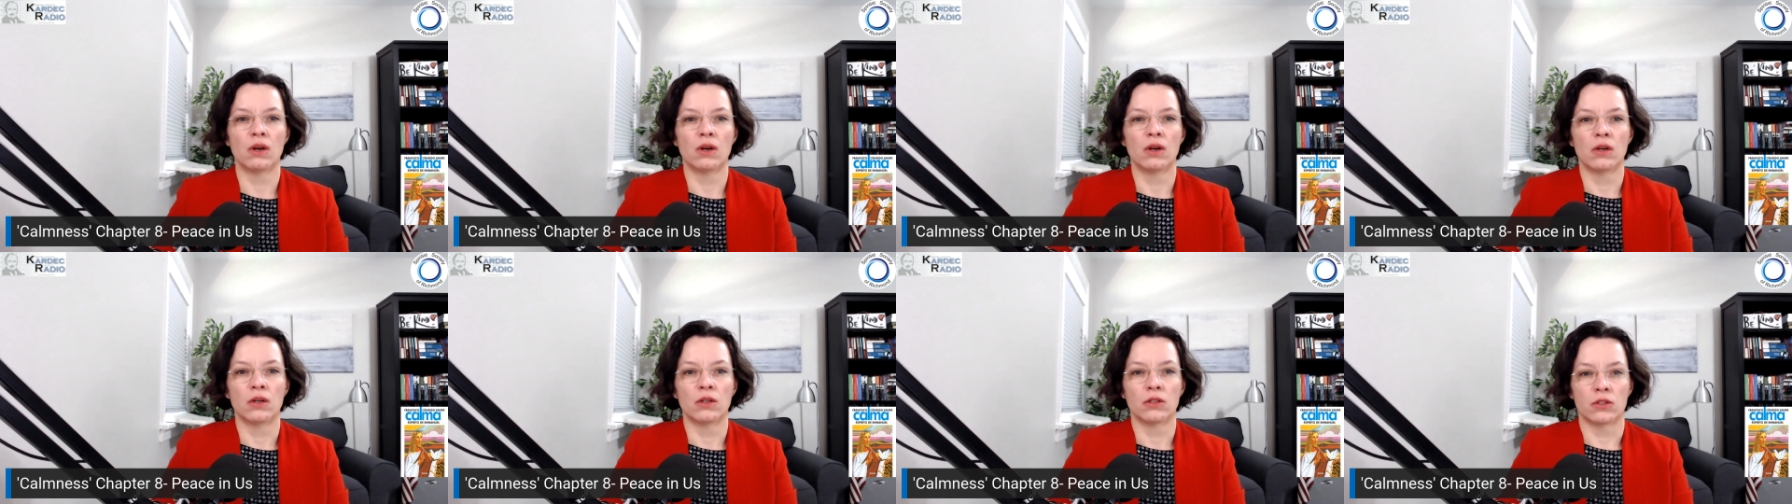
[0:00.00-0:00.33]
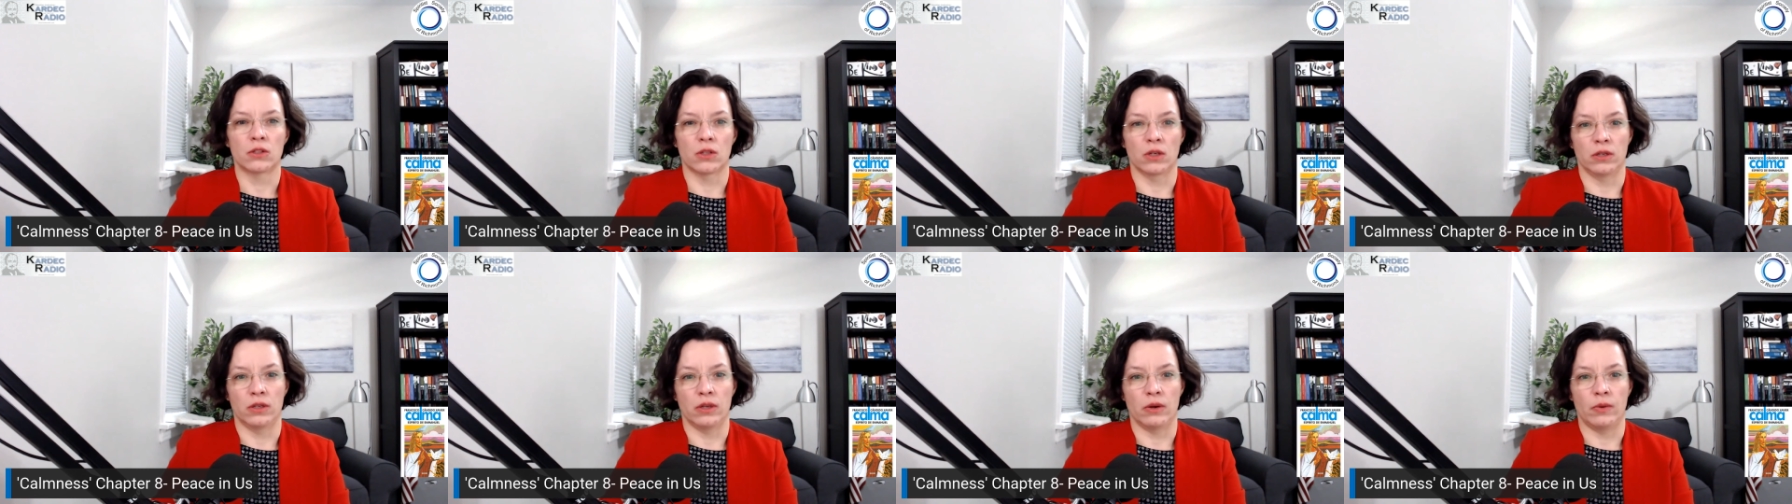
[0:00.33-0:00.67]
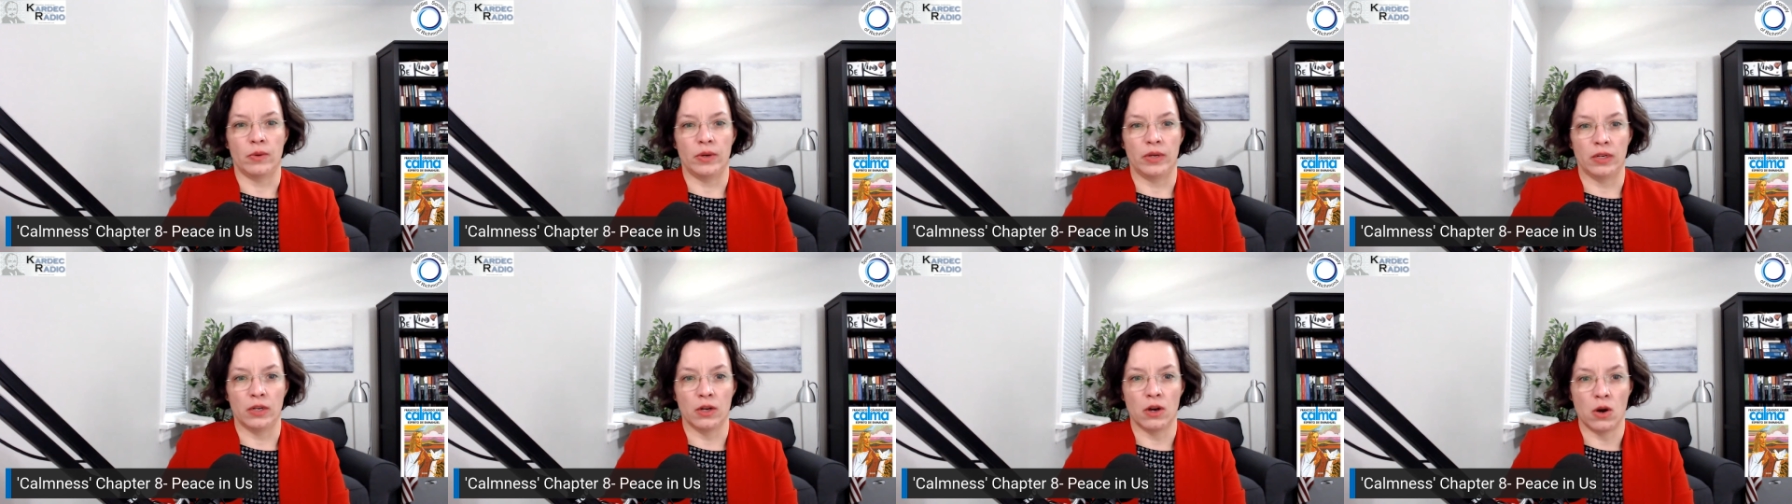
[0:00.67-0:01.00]
so that we
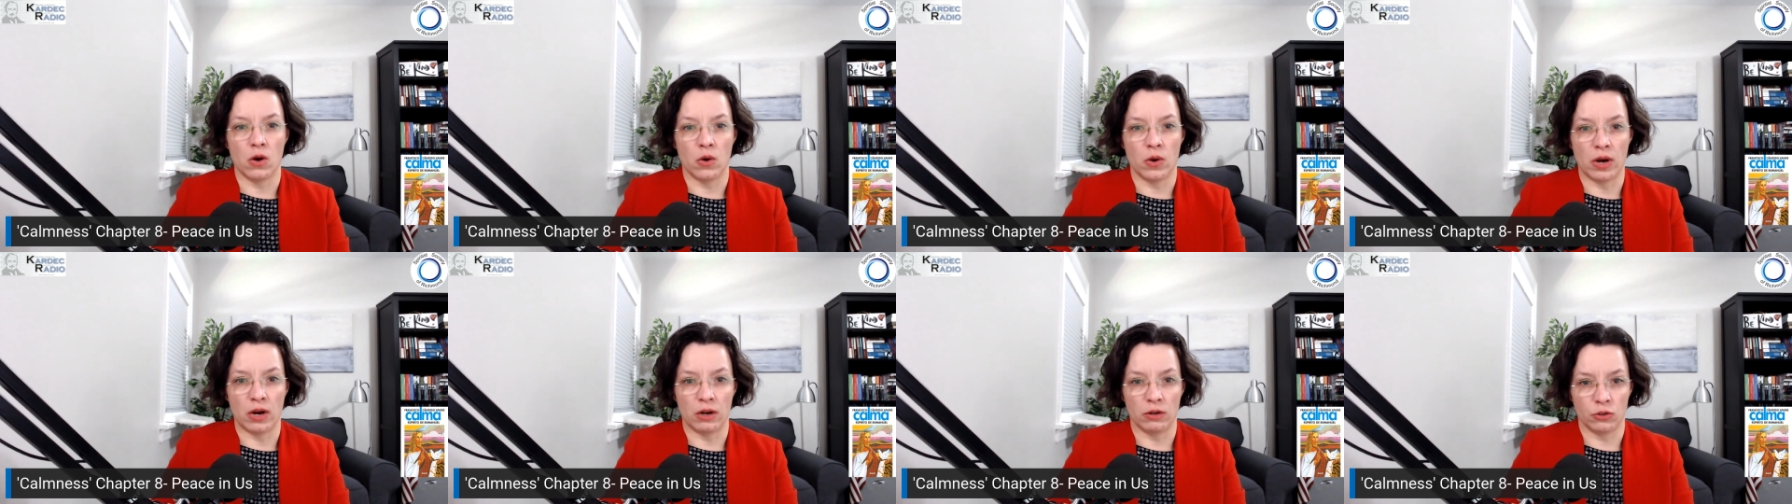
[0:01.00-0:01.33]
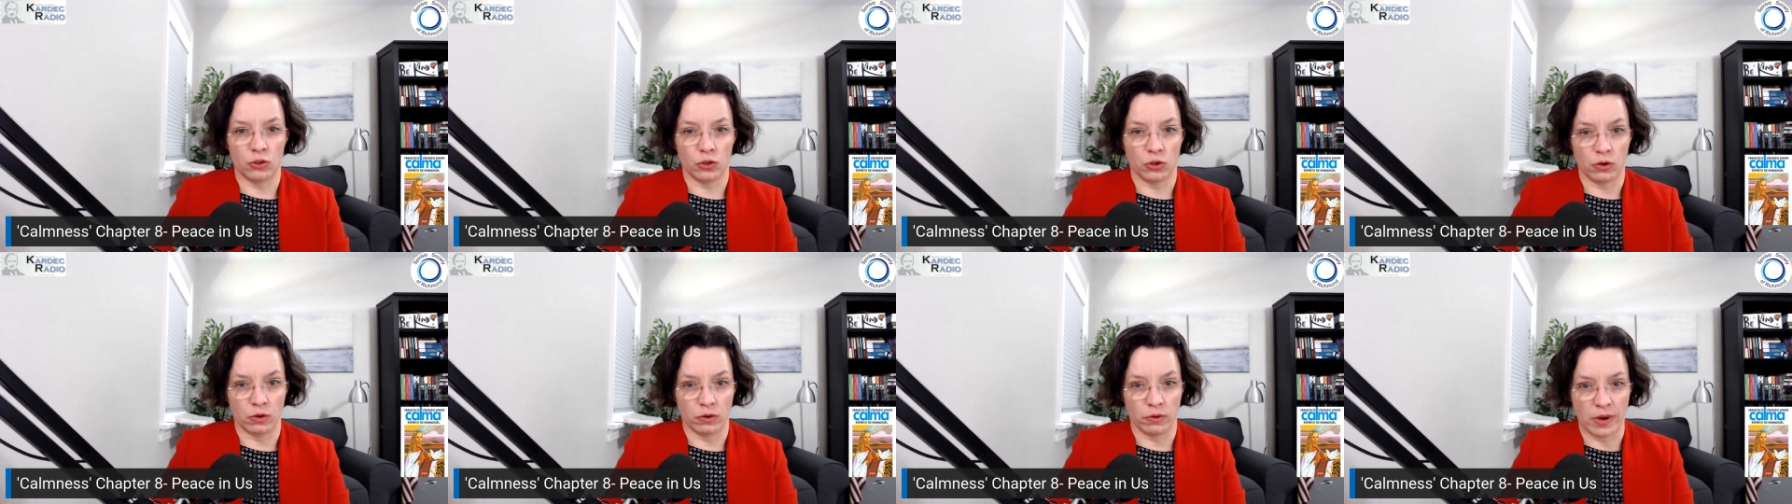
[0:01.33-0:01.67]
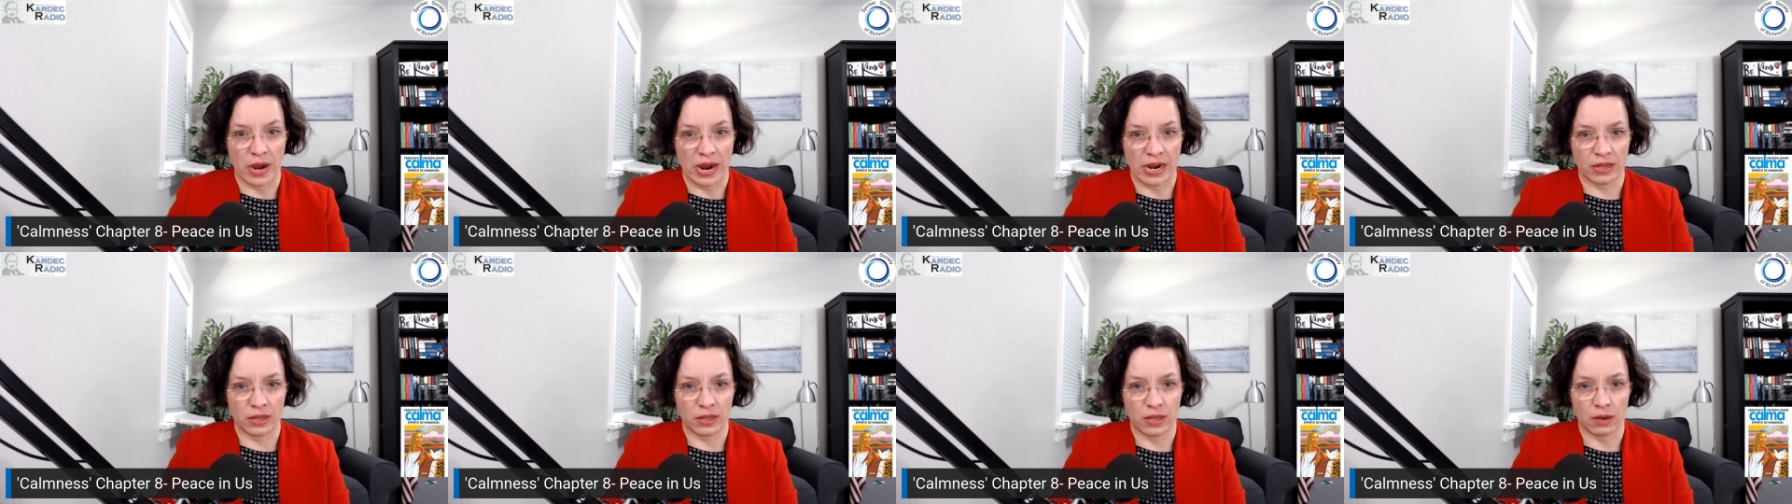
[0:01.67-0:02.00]
know how to
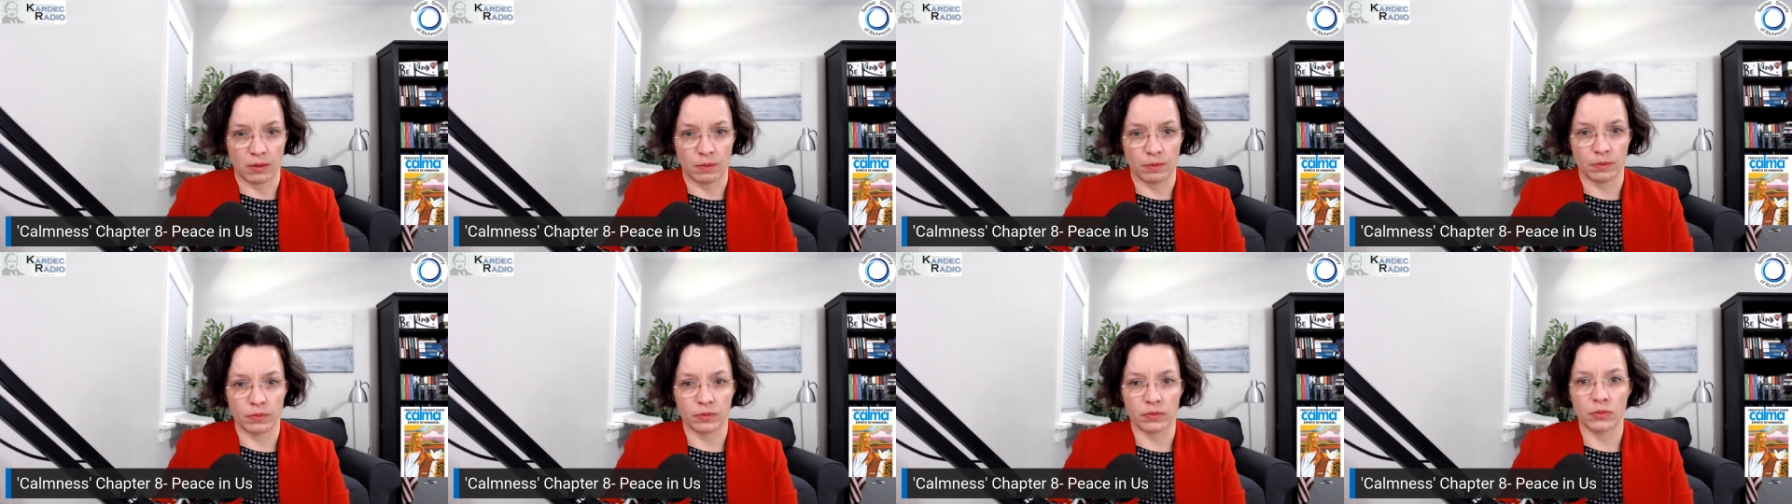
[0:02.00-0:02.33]
correct them